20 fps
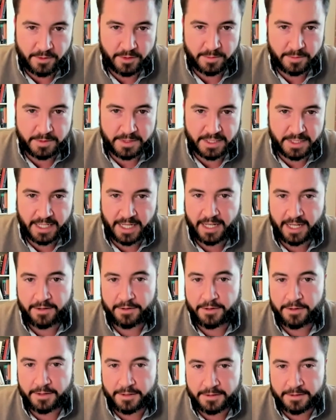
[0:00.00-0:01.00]
globally
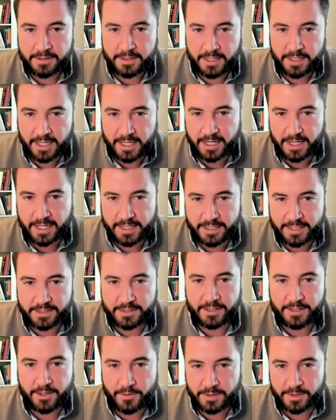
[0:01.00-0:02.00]
at all. And I can
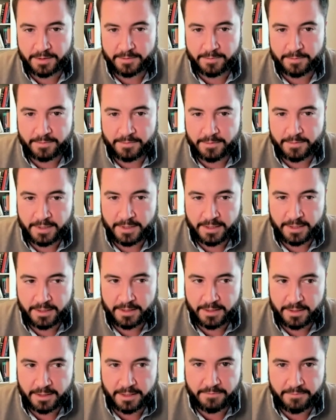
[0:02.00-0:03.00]
just go and
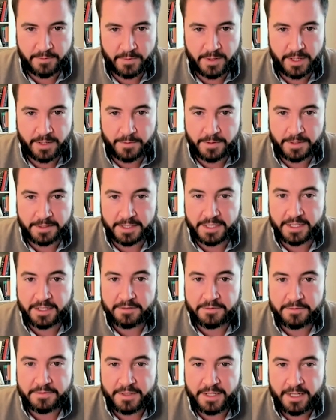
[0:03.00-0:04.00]
live the way I want to
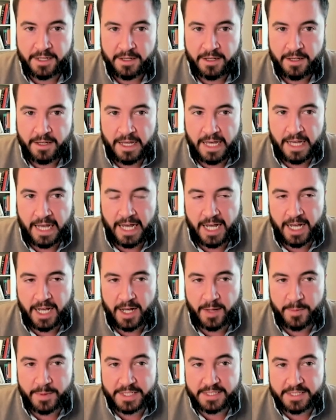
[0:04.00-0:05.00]
live.
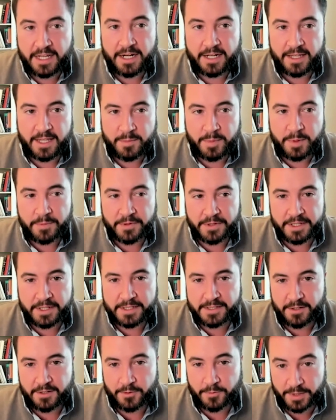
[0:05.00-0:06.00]
I'm excited that people are
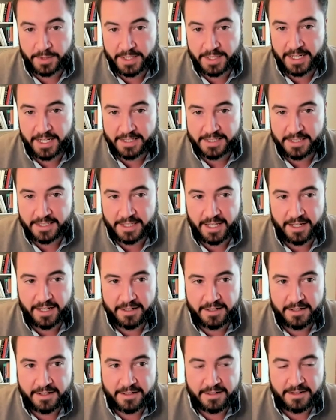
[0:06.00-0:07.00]
going to start realizing
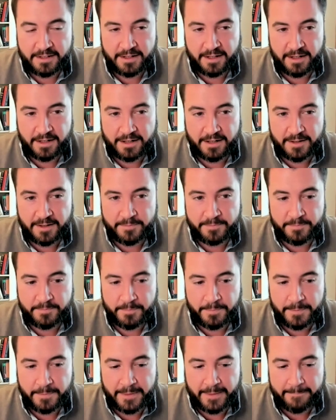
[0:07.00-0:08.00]
that.
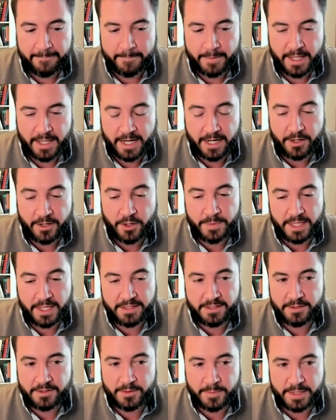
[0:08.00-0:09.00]
Um, and I hope
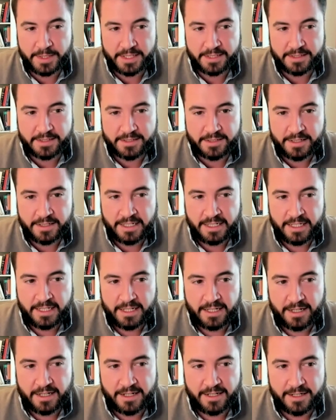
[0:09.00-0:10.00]
they do, because
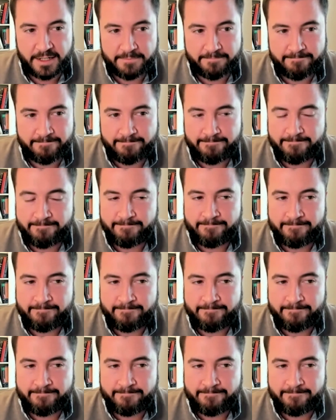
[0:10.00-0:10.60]
um,